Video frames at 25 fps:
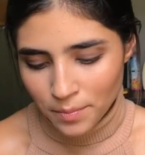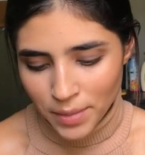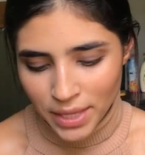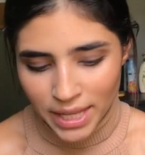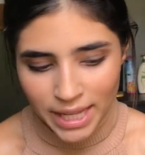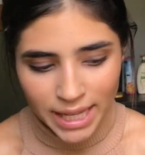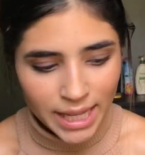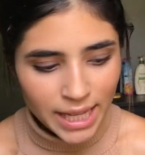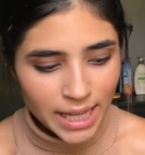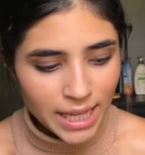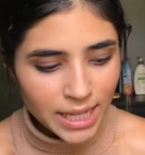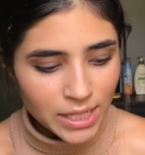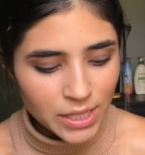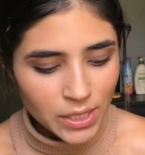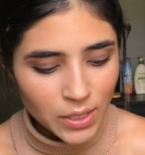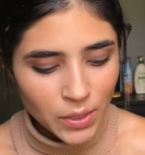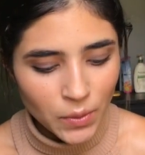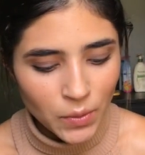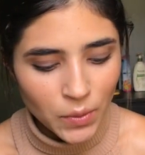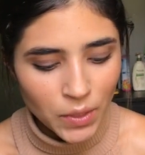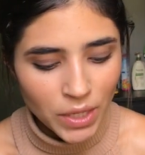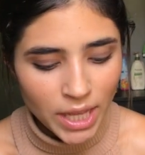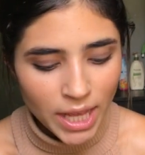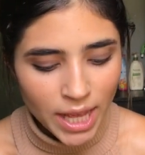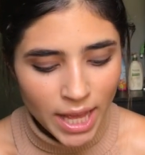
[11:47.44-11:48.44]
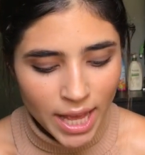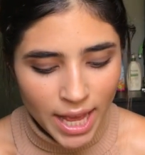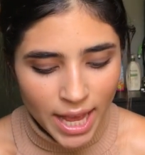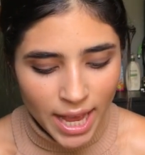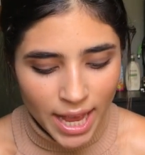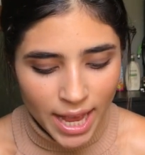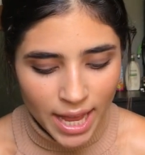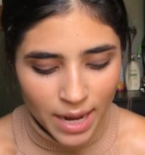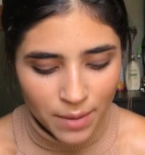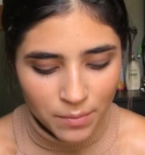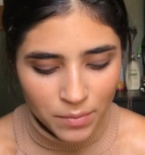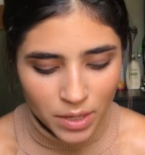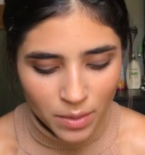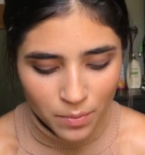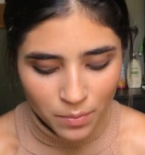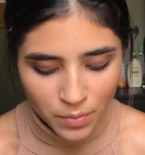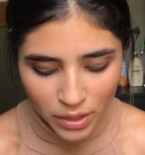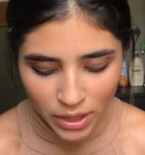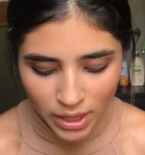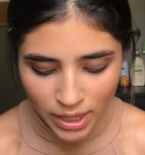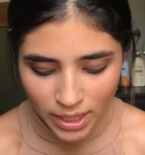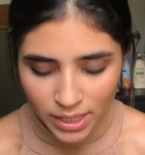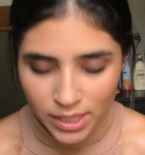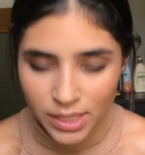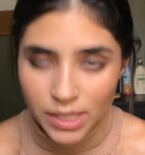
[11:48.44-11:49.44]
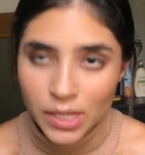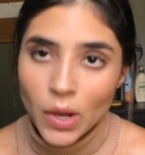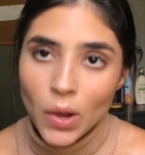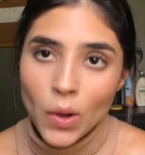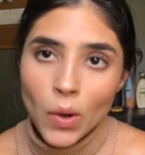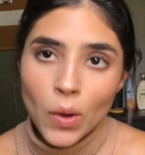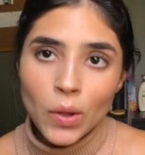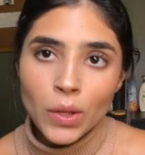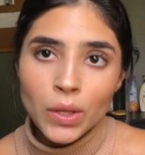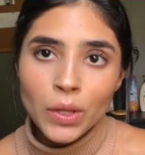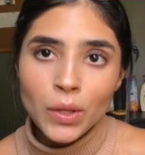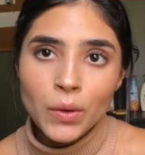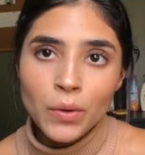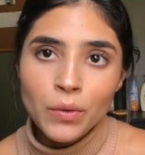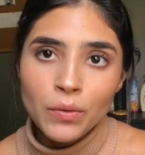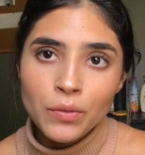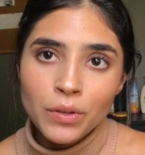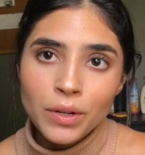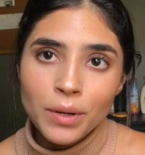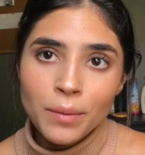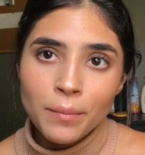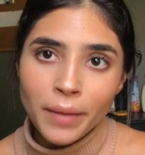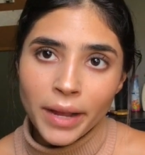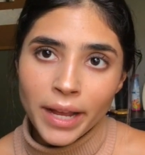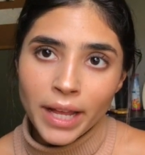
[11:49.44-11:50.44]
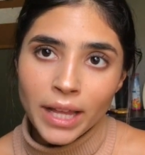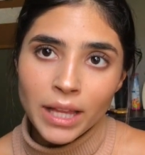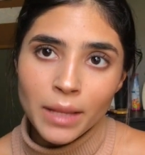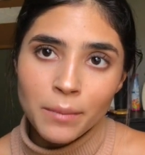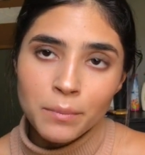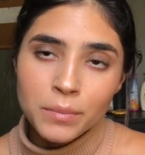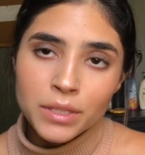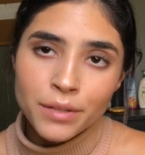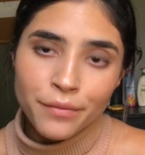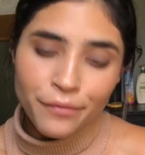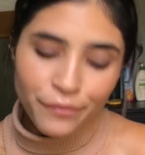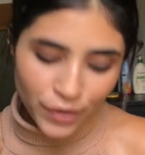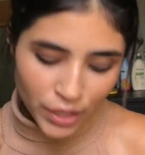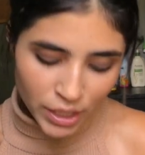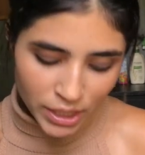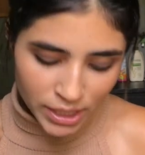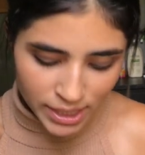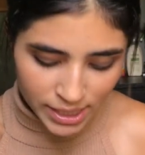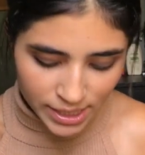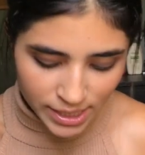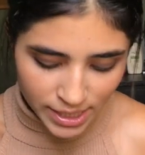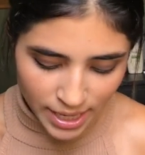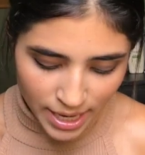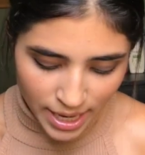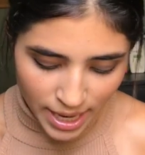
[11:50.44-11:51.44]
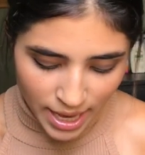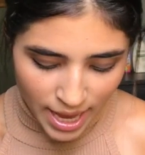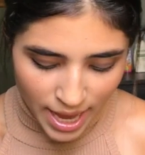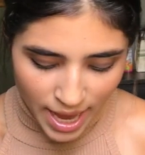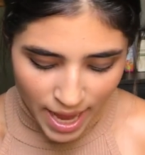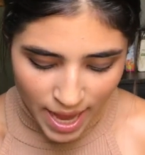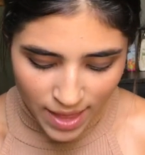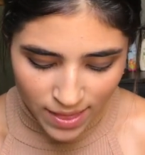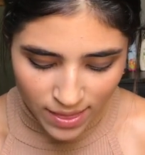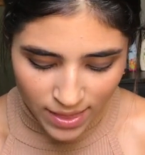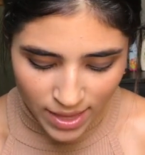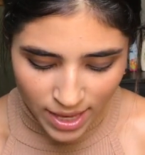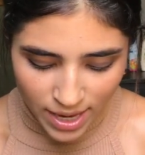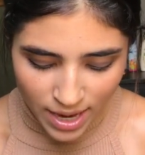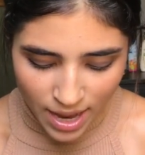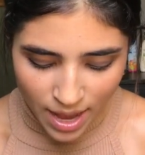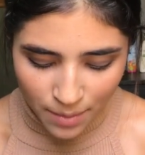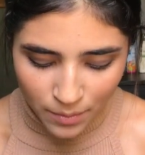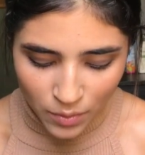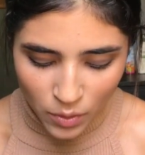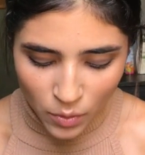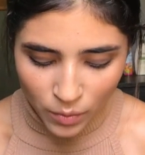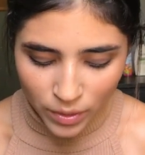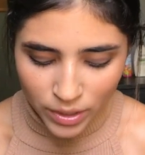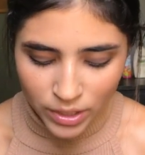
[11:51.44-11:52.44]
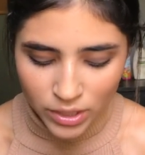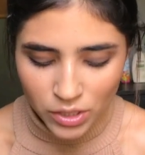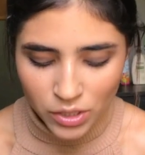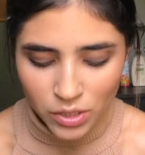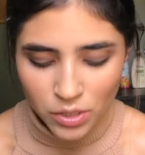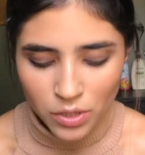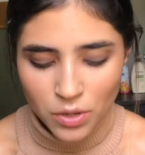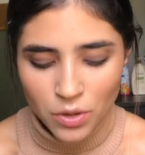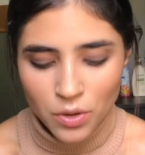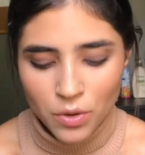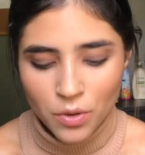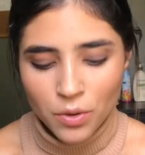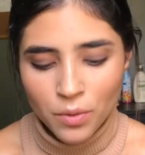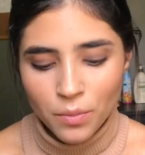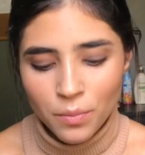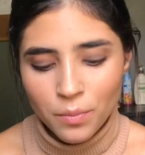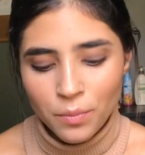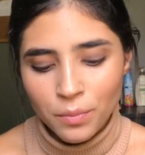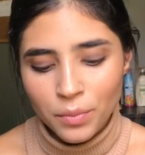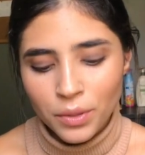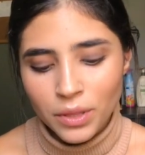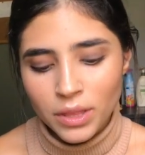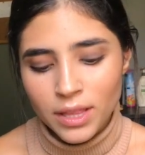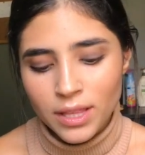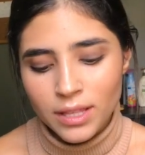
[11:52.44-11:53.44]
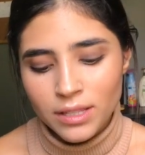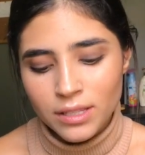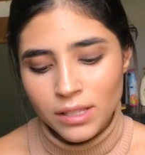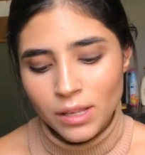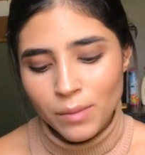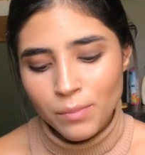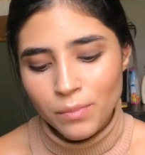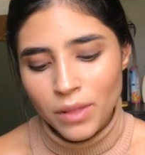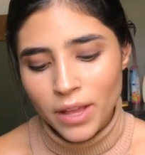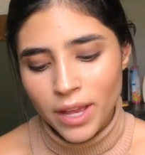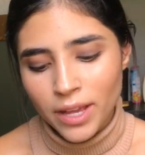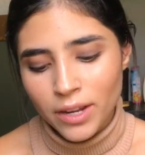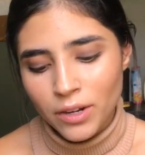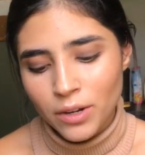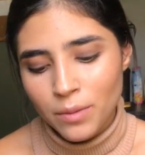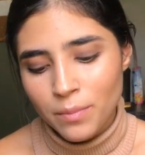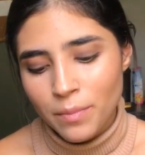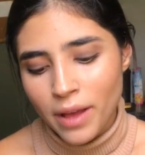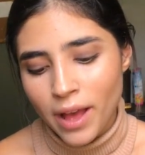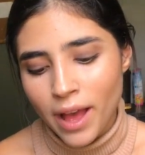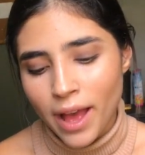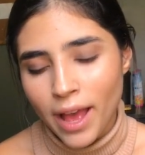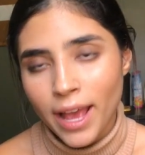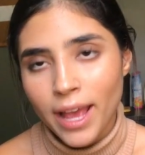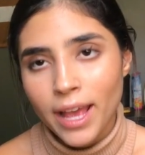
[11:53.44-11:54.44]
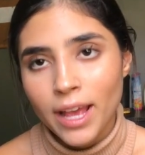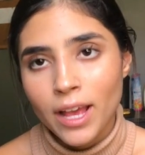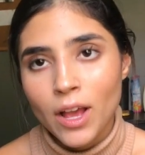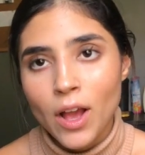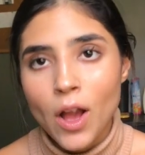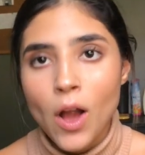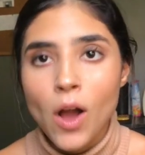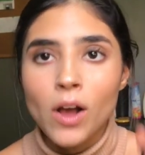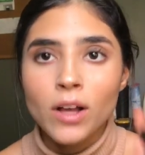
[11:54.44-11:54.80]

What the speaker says: pinky tone. And I'm going to put this all over my lips first, and then I'm going to put this lip liner by